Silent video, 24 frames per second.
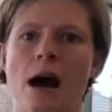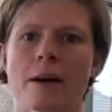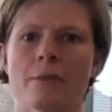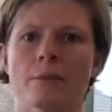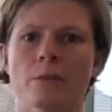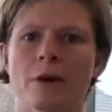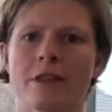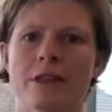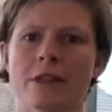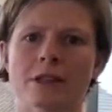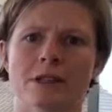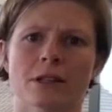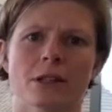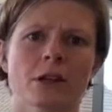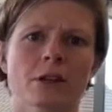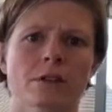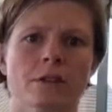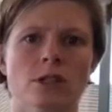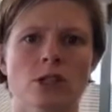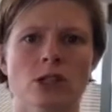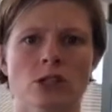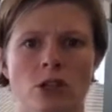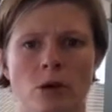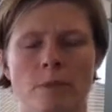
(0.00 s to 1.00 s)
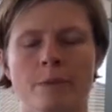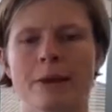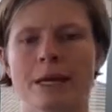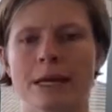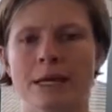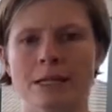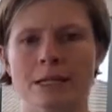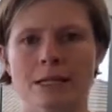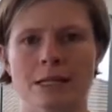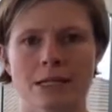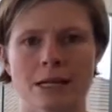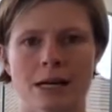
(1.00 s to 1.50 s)
where there's a lot of
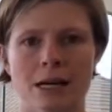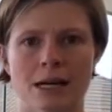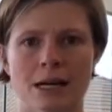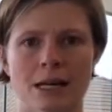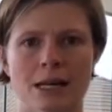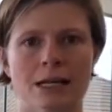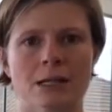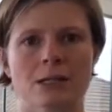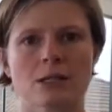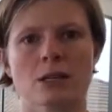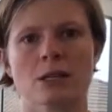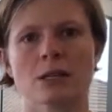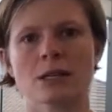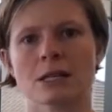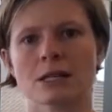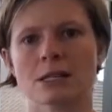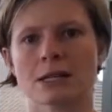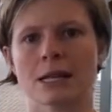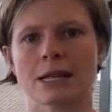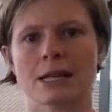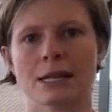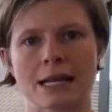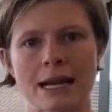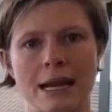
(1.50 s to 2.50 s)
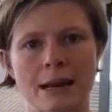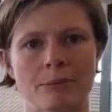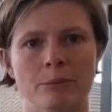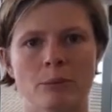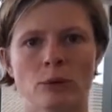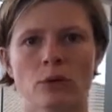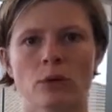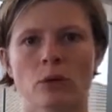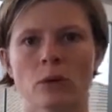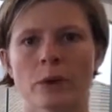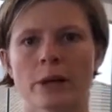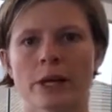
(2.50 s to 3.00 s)
stopping and starting, so things like
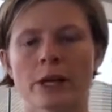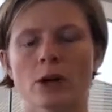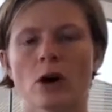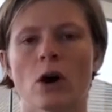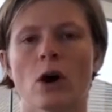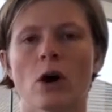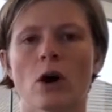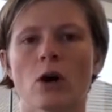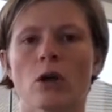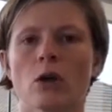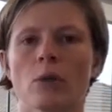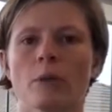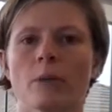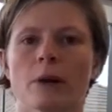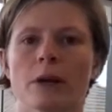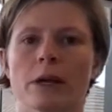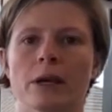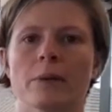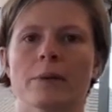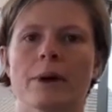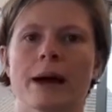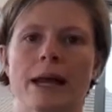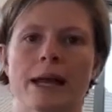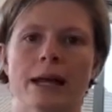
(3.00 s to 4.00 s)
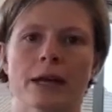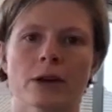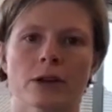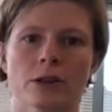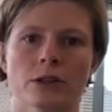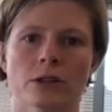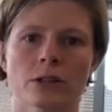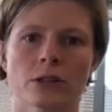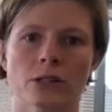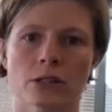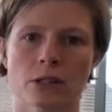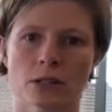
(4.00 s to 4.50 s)
netball where your whole body weight
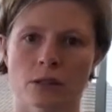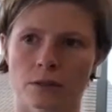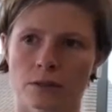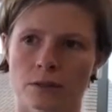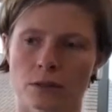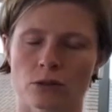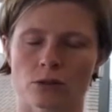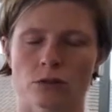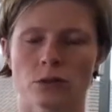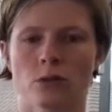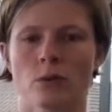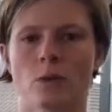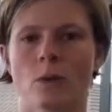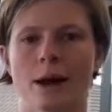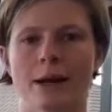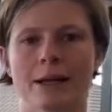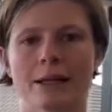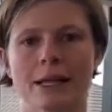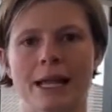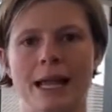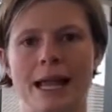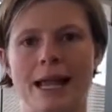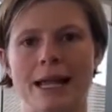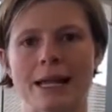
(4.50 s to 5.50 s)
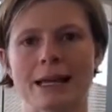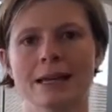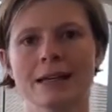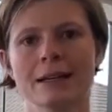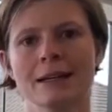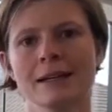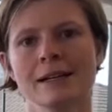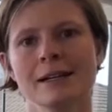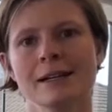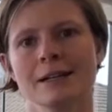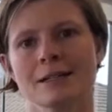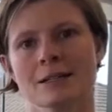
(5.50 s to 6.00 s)
goes through one leg.
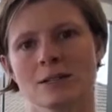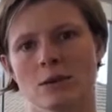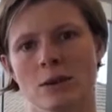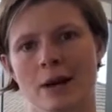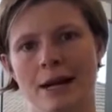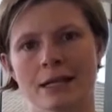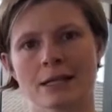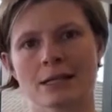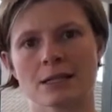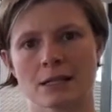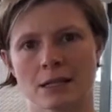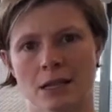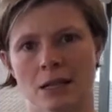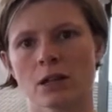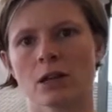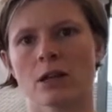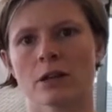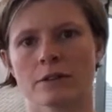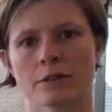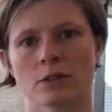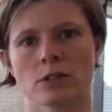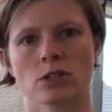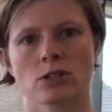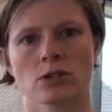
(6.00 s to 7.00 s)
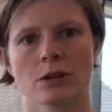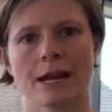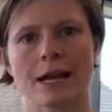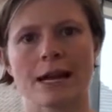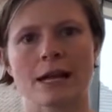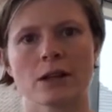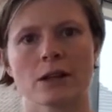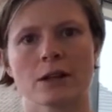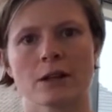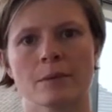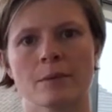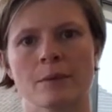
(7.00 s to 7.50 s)
It's quite a lot of
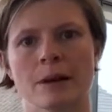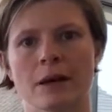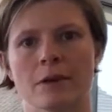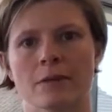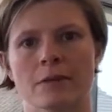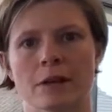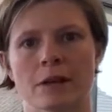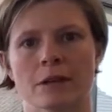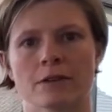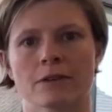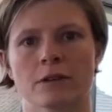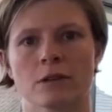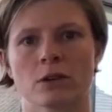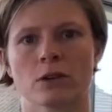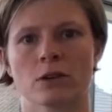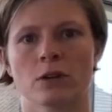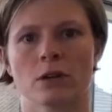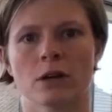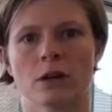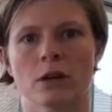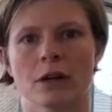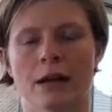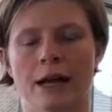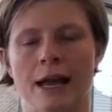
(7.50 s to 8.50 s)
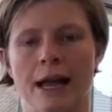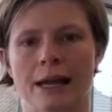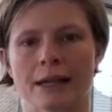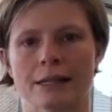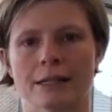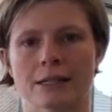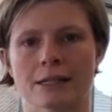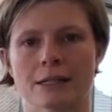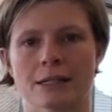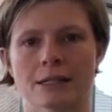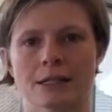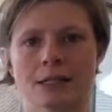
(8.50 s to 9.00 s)
strain on the pelvic floor,
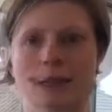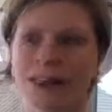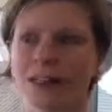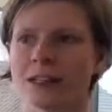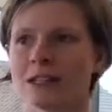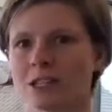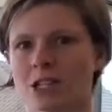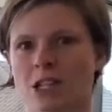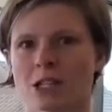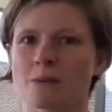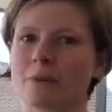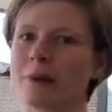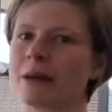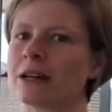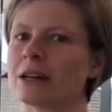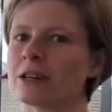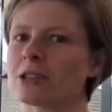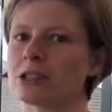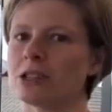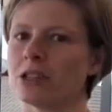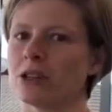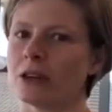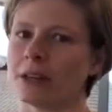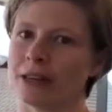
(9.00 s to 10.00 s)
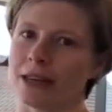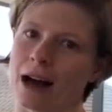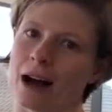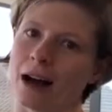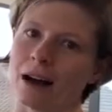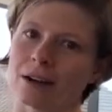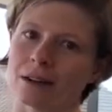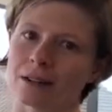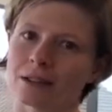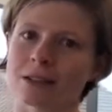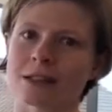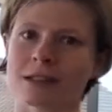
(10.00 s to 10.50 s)
and just because you're
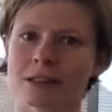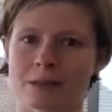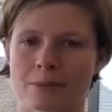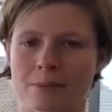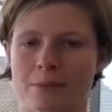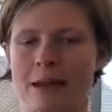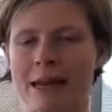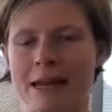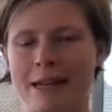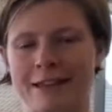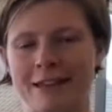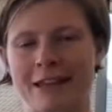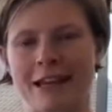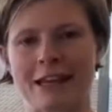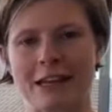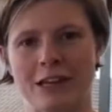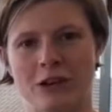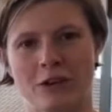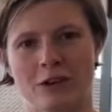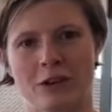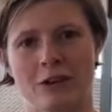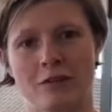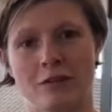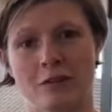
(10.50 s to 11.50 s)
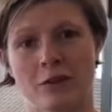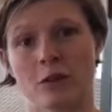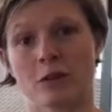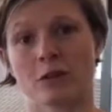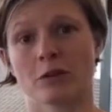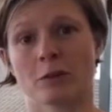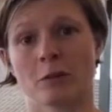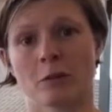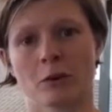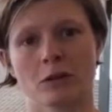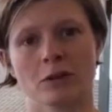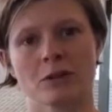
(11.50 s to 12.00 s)
young doesn't mean that you're
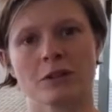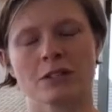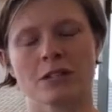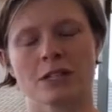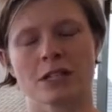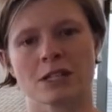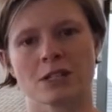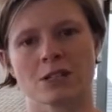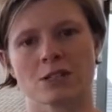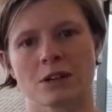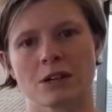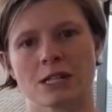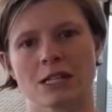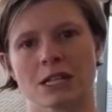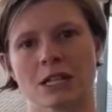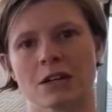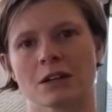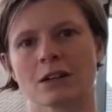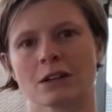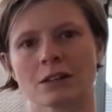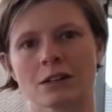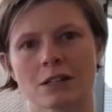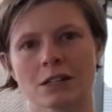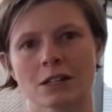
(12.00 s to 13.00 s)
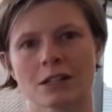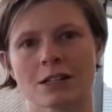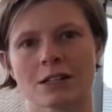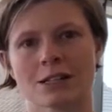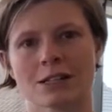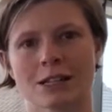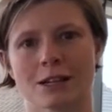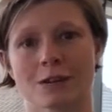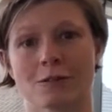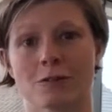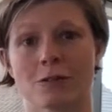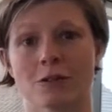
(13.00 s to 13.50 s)
invulnerable to stress
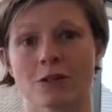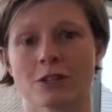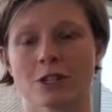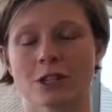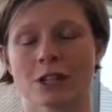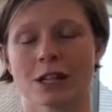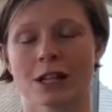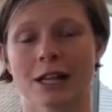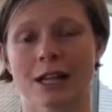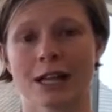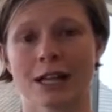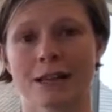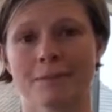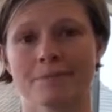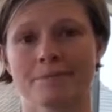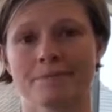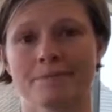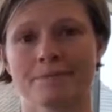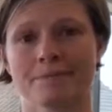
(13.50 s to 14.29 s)
incontinence, unfortunately.